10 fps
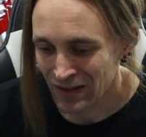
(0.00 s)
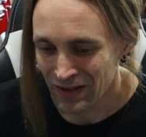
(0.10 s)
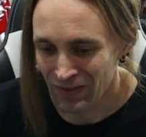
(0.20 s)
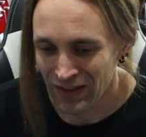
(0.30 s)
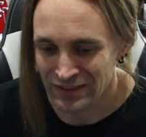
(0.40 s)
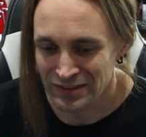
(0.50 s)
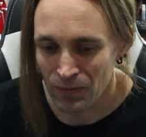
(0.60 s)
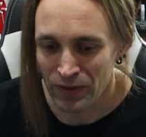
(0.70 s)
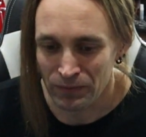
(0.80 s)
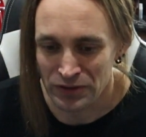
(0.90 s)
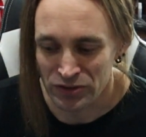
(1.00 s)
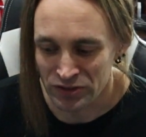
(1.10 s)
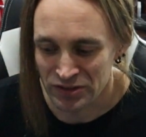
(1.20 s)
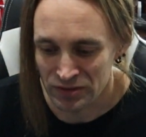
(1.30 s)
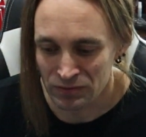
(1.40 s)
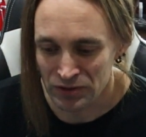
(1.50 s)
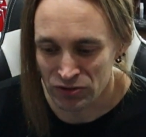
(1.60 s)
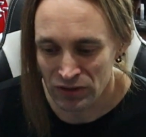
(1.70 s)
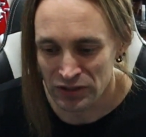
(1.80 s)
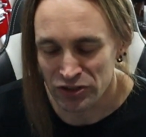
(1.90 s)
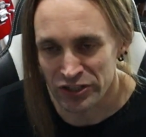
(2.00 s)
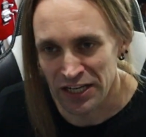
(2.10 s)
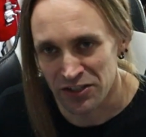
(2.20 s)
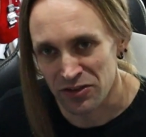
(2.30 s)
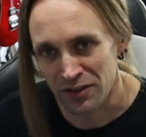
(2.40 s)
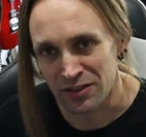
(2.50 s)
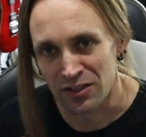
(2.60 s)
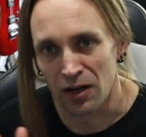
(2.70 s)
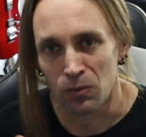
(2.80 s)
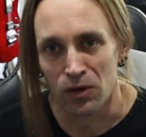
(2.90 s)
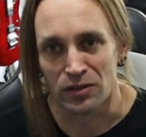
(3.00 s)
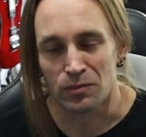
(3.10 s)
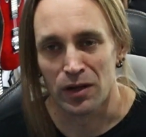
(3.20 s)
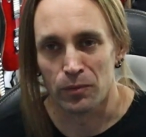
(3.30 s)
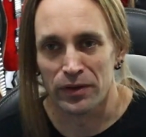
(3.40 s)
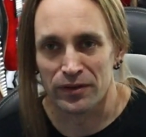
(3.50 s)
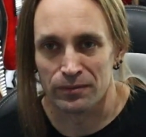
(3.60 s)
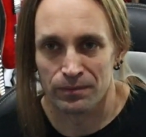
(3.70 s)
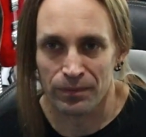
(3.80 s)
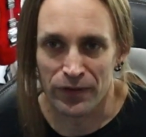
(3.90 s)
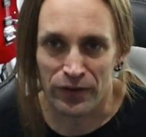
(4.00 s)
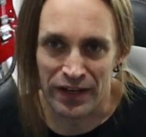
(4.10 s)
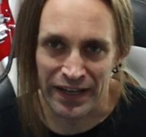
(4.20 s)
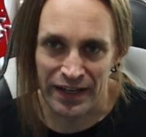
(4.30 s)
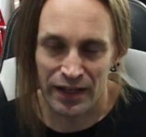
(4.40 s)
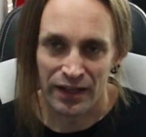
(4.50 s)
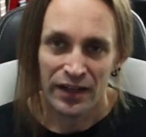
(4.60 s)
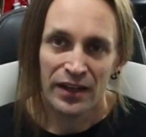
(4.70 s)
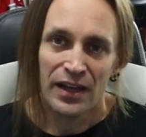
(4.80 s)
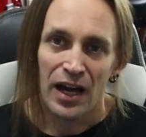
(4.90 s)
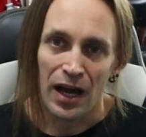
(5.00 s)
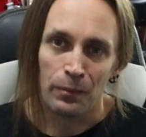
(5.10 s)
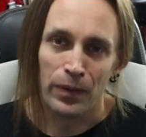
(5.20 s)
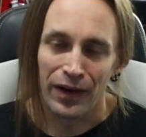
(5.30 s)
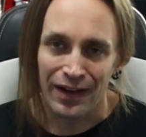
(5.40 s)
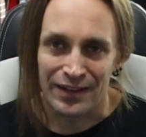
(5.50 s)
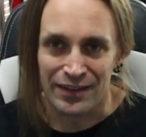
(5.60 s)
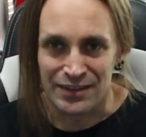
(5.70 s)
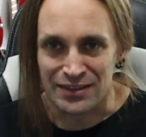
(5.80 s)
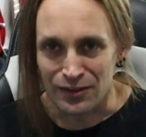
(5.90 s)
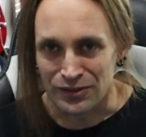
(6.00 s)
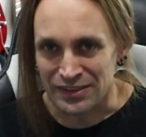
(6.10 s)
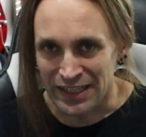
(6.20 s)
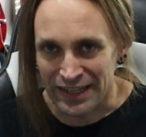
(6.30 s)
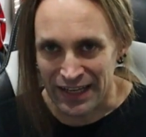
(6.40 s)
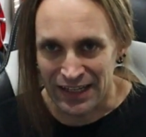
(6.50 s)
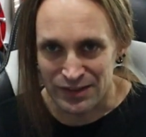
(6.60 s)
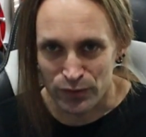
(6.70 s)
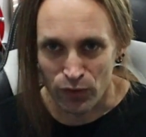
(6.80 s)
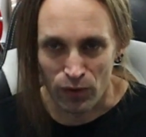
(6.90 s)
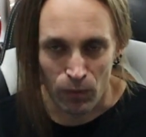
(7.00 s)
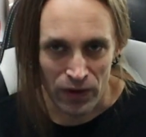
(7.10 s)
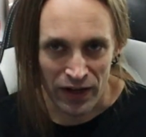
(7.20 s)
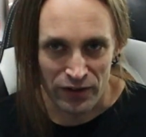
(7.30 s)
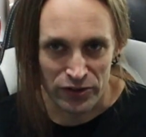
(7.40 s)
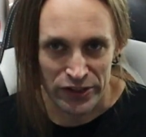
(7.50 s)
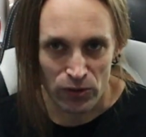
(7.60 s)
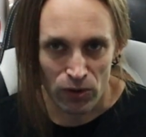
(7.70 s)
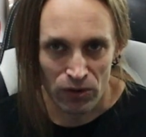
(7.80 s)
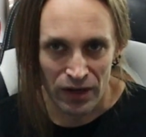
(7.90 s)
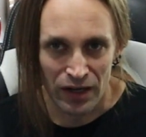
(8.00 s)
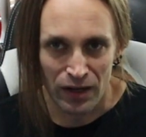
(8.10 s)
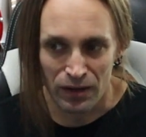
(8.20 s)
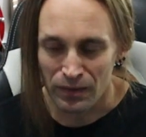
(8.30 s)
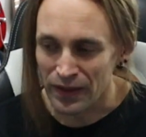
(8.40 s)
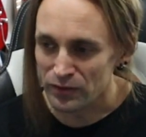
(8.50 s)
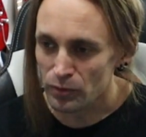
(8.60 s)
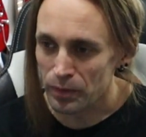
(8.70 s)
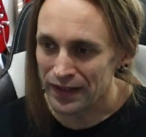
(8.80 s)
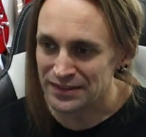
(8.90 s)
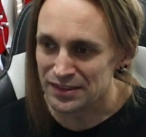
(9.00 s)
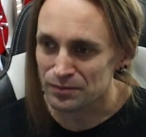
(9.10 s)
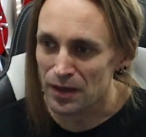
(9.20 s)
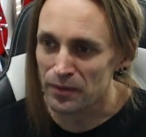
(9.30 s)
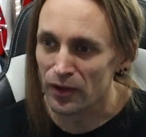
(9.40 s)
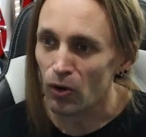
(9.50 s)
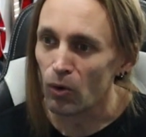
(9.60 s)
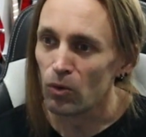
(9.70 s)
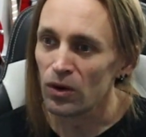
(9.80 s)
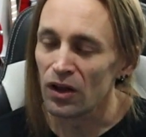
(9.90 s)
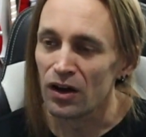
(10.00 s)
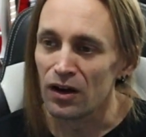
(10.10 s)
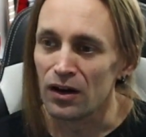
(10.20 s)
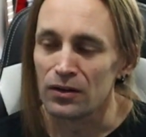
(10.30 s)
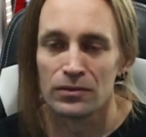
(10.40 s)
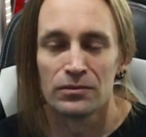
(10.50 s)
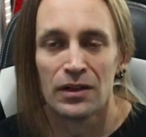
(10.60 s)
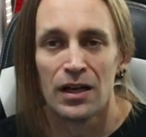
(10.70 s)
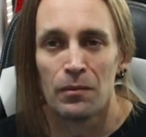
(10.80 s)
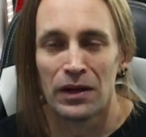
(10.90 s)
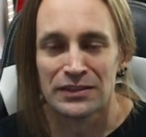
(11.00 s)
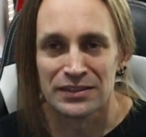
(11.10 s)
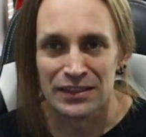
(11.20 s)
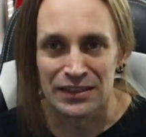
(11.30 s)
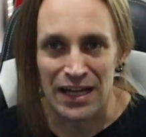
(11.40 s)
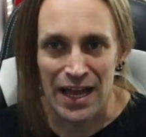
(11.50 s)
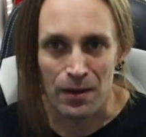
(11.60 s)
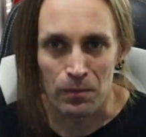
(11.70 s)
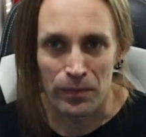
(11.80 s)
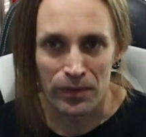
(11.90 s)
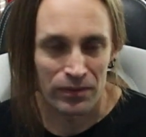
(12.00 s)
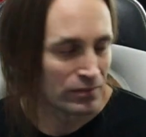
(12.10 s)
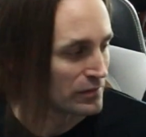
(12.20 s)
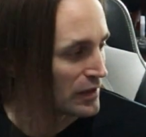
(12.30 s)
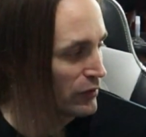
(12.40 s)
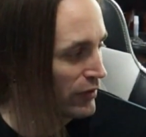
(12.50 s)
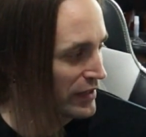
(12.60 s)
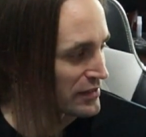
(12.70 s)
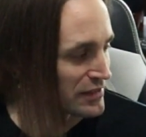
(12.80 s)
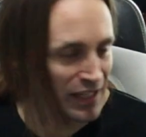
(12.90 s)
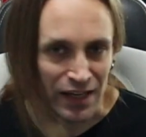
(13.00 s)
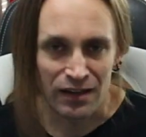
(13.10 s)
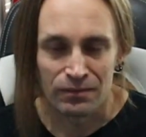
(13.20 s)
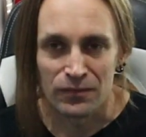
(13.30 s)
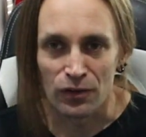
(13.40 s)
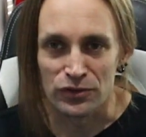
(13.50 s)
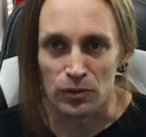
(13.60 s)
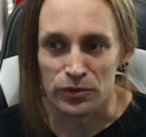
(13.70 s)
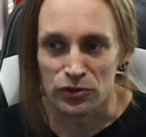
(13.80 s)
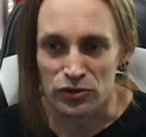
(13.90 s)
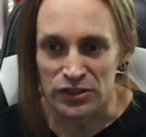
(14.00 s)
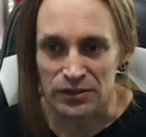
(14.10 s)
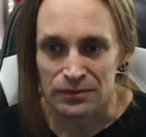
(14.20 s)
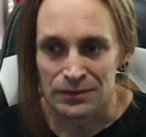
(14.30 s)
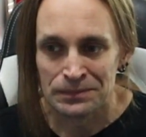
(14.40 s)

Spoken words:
And that is something which really changed the guitar world, in my opinion. You can get a plugin that sounds kick-ass for 100 euro that replaces maybe the whole Mesa amp effects stack of John Petrucci